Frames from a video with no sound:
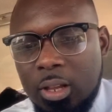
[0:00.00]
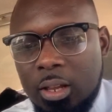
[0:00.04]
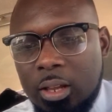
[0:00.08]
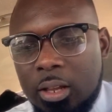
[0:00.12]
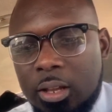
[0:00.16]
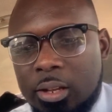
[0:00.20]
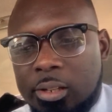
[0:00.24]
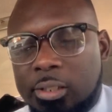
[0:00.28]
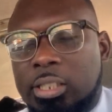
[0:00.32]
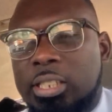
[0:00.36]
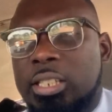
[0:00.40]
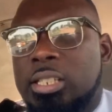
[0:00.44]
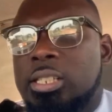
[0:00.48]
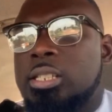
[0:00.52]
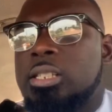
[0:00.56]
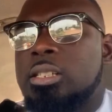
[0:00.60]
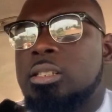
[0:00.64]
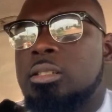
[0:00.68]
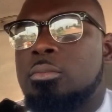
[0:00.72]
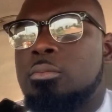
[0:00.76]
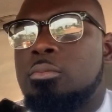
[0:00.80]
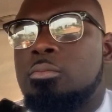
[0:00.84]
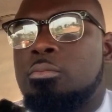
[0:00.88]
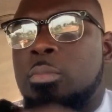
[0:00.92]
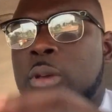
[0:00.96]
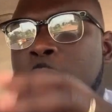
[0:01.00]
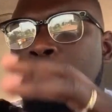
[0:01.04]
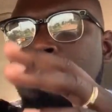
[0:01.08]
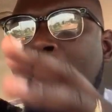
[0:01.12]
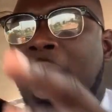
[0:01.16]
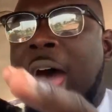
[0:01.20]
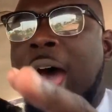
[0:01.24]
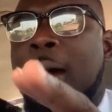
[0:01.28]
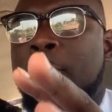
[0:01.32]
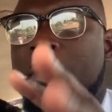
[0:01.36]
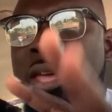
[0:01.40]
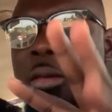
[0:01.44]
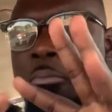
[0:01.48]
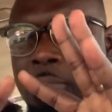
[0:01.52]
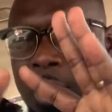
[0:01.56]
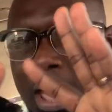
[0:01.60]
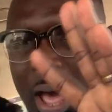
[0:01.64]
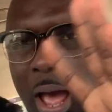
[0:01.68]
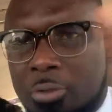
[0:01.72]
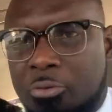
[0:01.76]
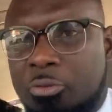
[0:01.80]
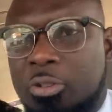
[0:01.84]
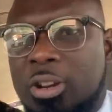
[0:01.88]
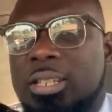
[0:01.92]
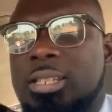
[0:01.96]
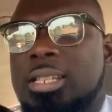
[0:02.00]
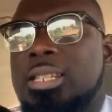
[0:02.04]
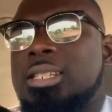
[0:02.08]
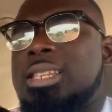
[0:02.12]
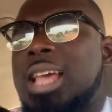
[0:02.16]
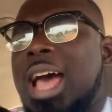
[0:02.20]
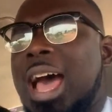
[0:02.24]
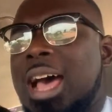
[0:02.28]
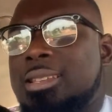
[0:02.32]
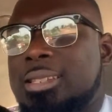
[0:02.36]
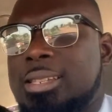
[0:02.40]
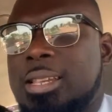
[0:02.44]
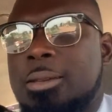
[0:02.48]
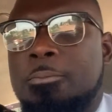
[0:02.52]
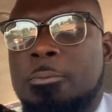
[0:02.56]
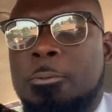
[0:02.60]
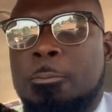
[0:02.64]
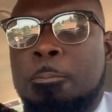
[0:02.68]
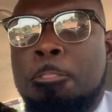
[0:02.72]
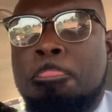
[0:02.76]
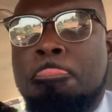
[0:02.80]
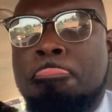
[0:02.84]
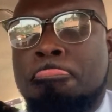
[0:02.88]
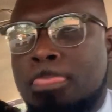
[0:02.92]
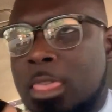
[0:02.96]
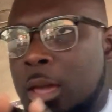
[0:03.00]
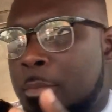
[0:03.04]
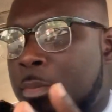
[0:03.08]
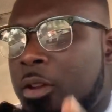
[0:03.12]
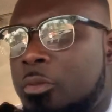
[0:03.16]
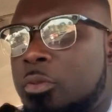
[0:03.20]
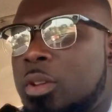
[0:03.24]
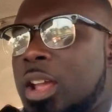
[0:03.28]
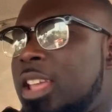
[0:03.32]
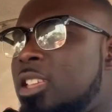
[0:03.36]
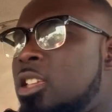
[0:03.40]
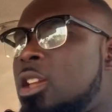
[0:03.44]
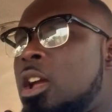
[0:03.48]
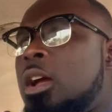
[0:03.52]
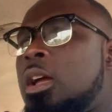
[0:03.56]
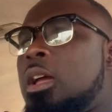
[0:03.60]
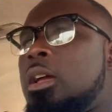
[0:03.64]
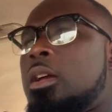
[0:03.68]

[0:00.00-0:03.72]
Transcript: nti me ba me address sa asem ye be hwanya